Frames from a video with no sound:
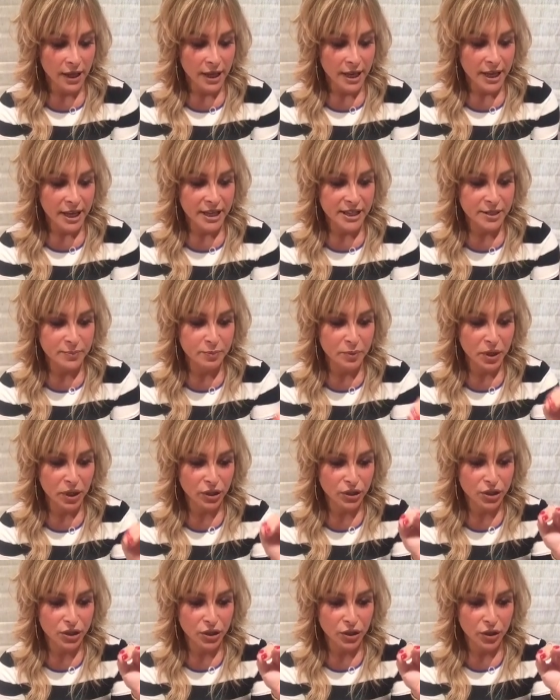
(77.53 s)
is
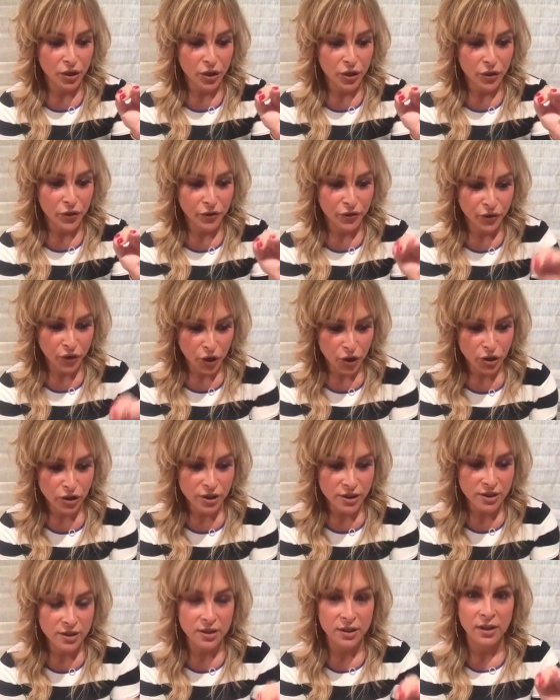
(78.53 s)
built
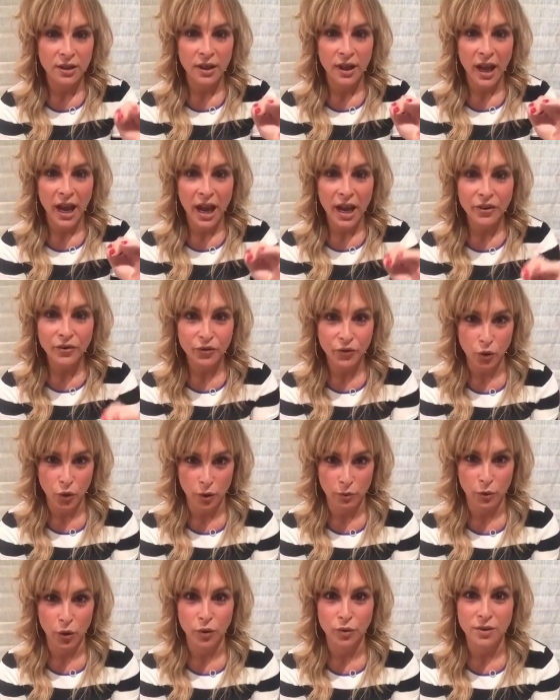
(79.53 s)
first and
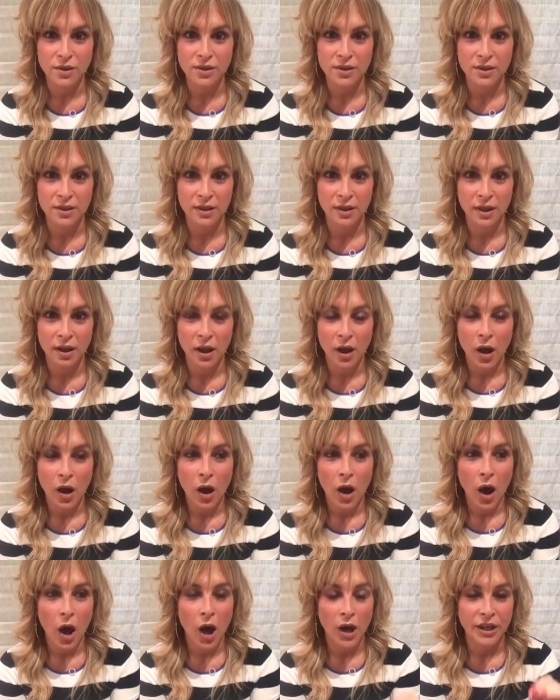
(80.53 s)
foremost
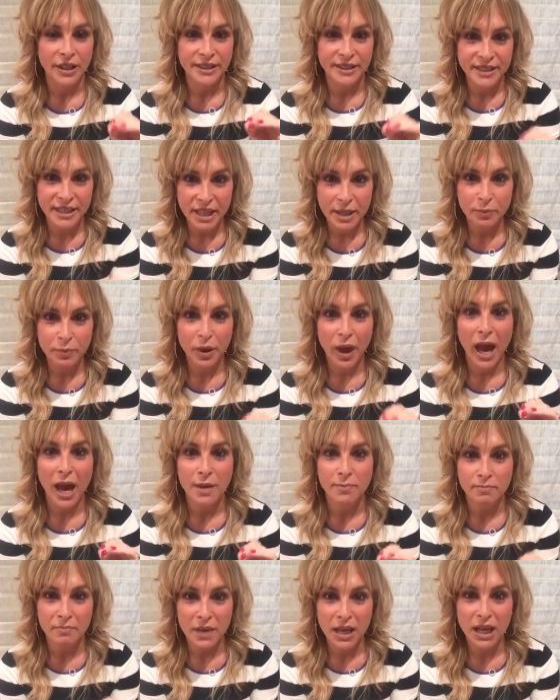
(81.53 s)
on a deep
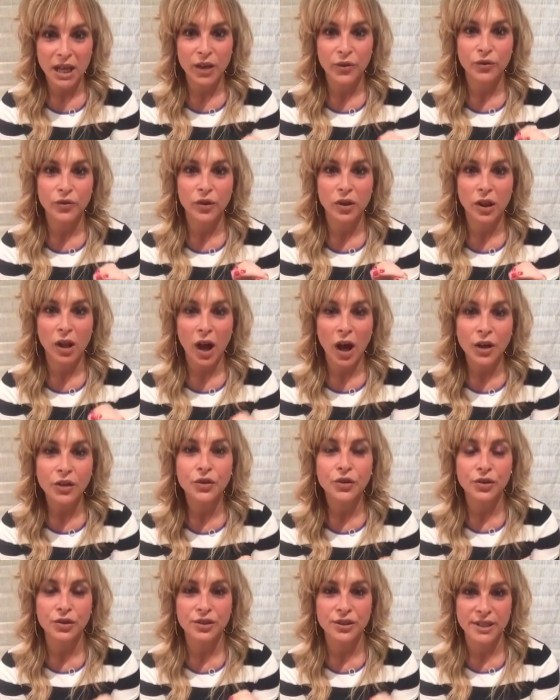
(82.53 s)
and meaningful
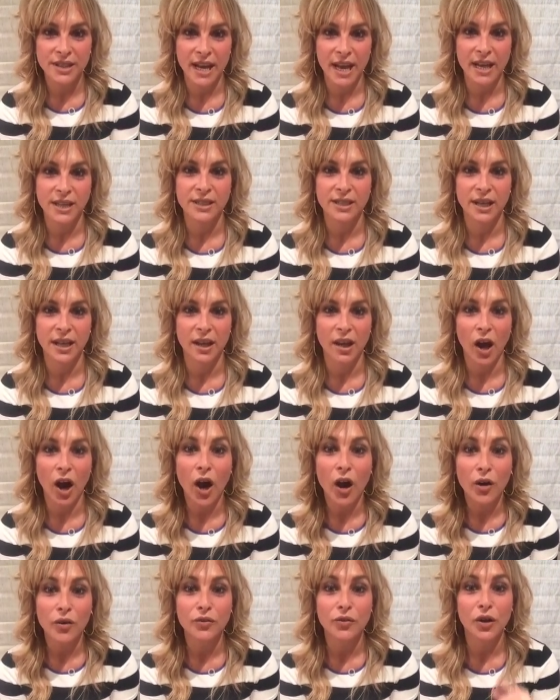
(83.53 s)
understanding
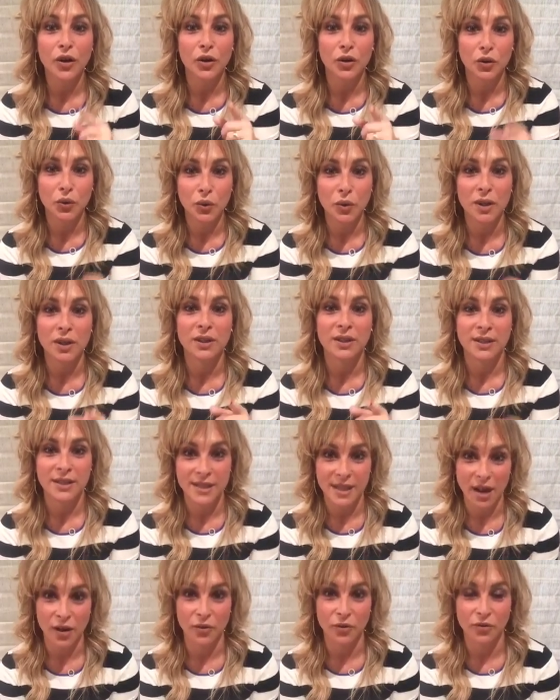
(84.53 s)
of
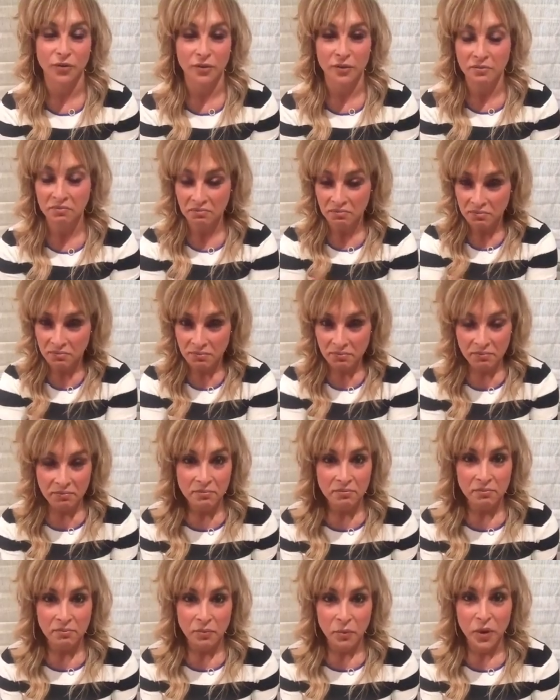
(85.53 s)
yourself.
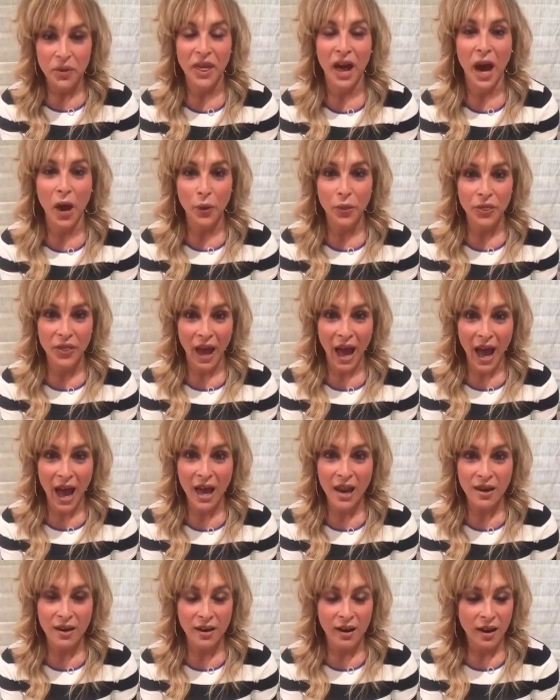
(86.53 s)
Without
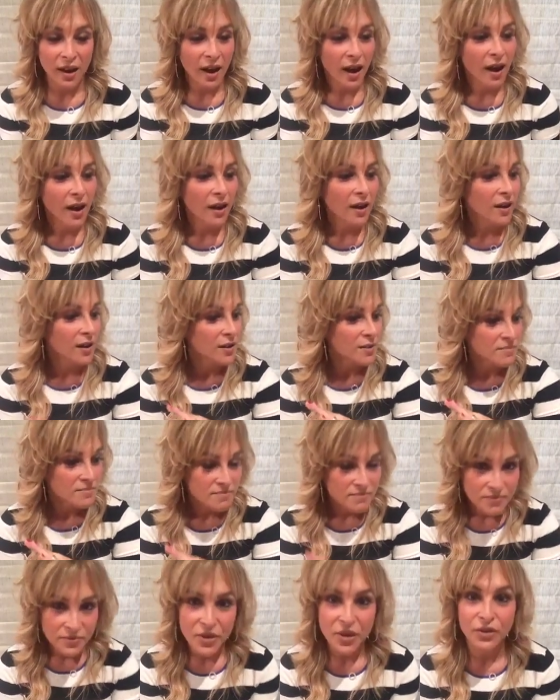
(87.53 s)
that,
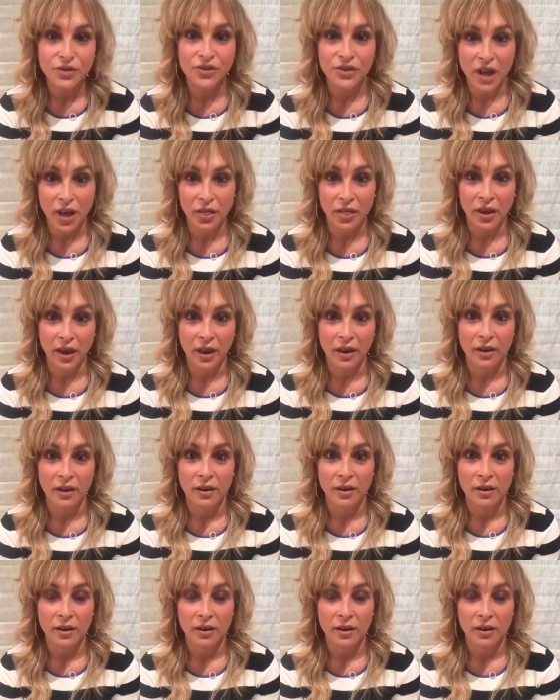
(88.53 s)
there's nothing.